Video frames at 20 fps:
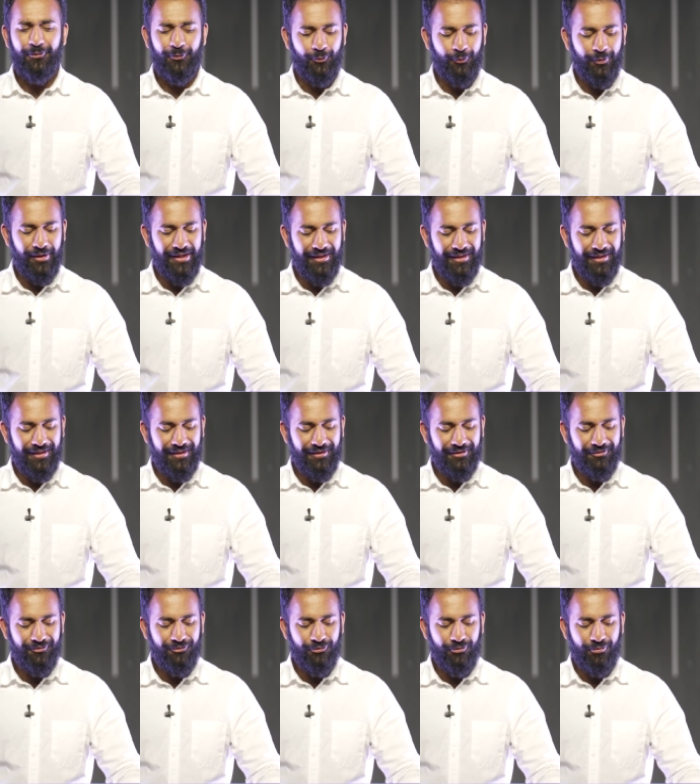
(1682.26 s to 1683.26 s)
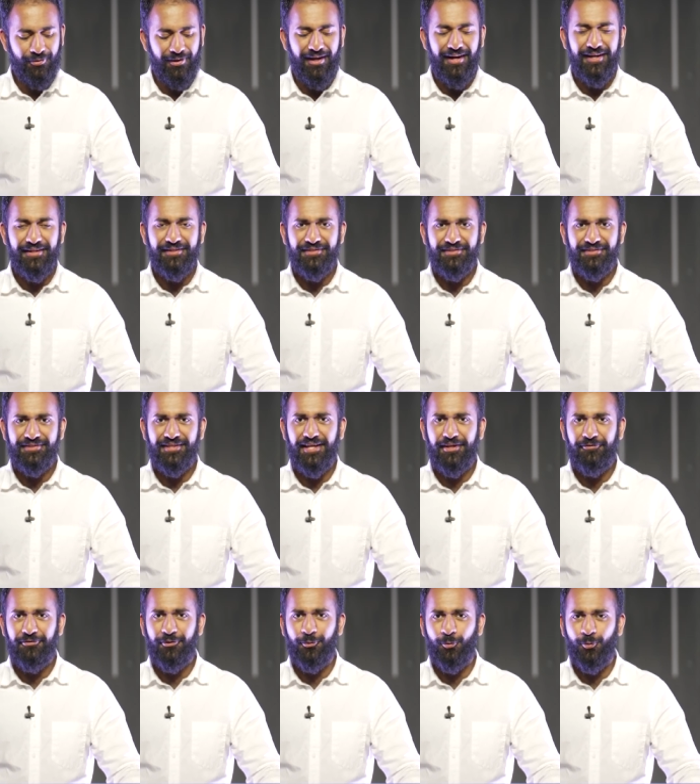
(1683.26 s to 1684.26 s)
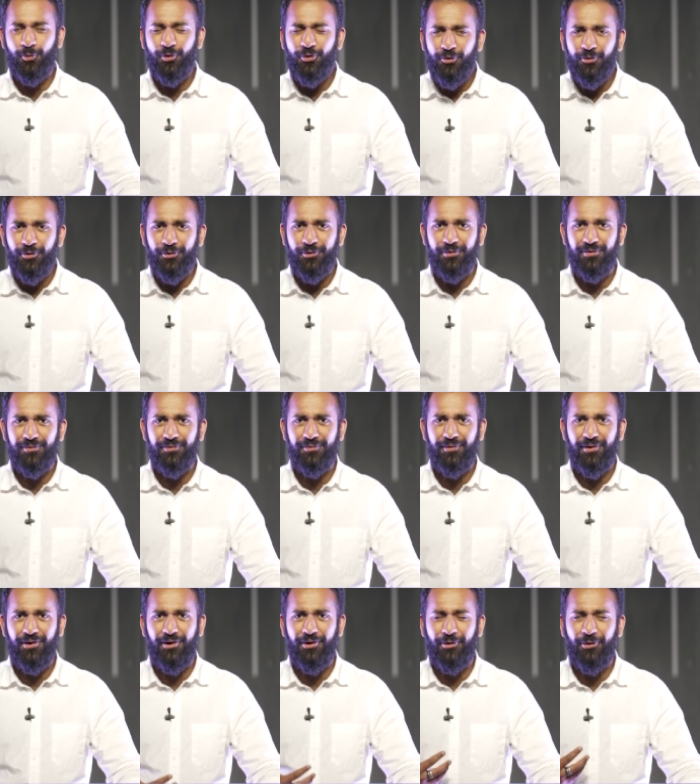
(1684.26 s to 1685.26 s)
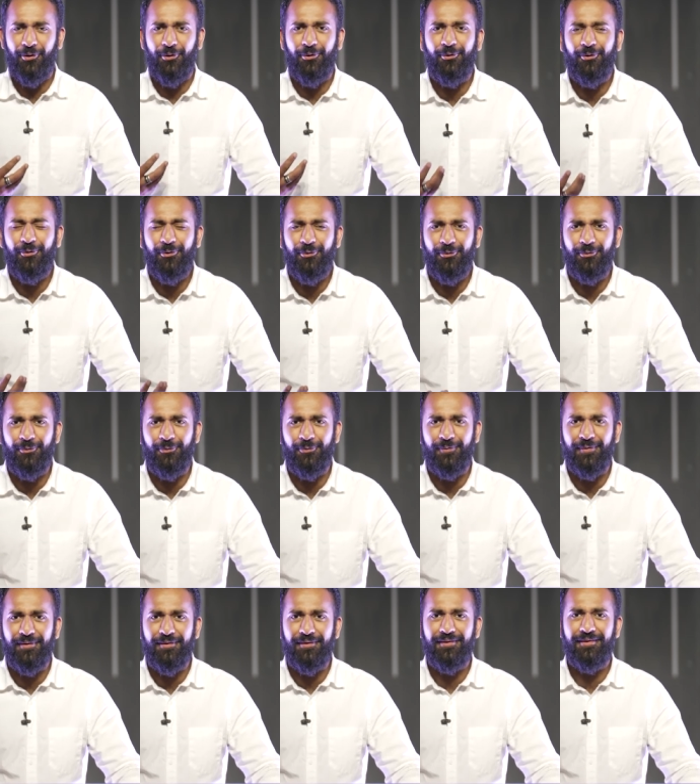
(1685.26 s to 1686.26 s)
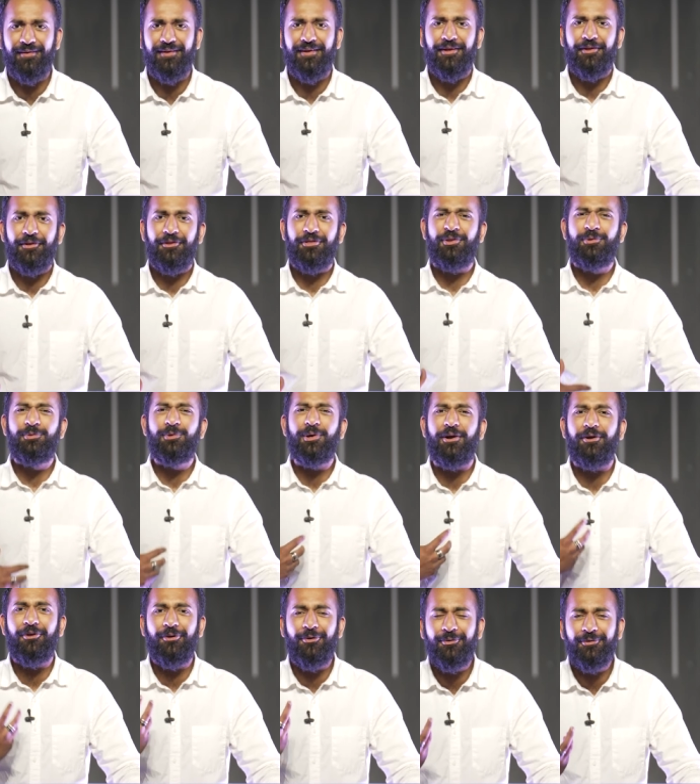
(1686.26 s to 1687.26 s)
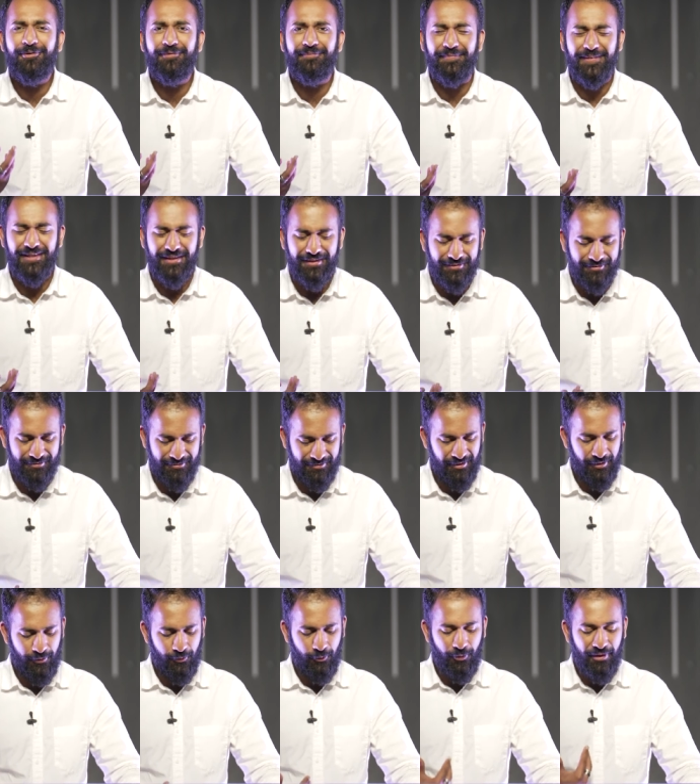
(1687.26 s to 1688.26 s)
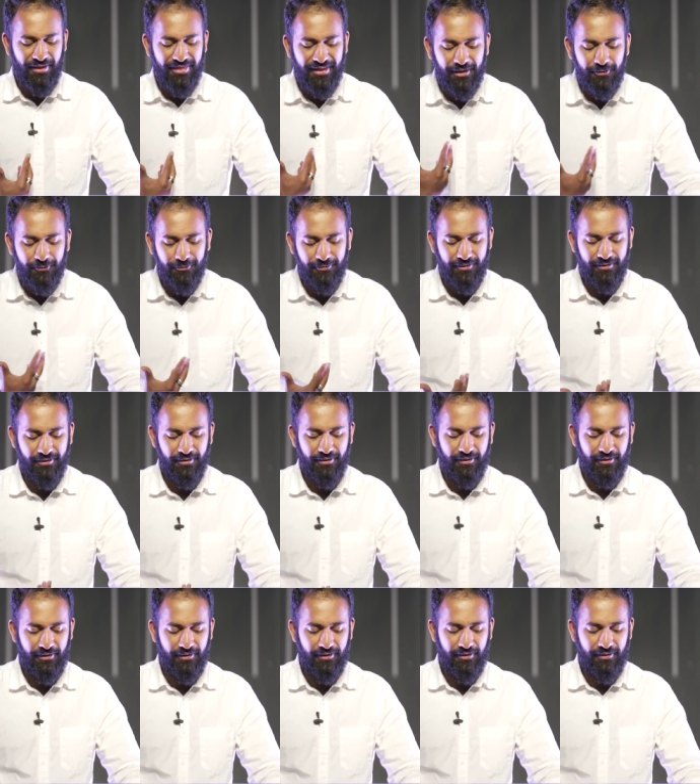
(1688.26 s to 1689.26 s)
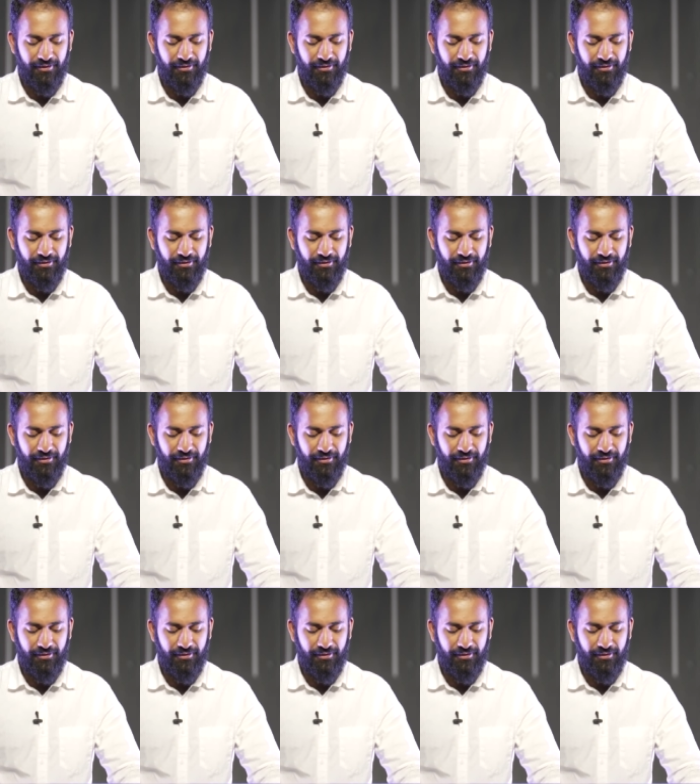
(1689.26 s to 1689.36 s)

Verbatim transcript: we try to save the world on our own, through our own means, without God.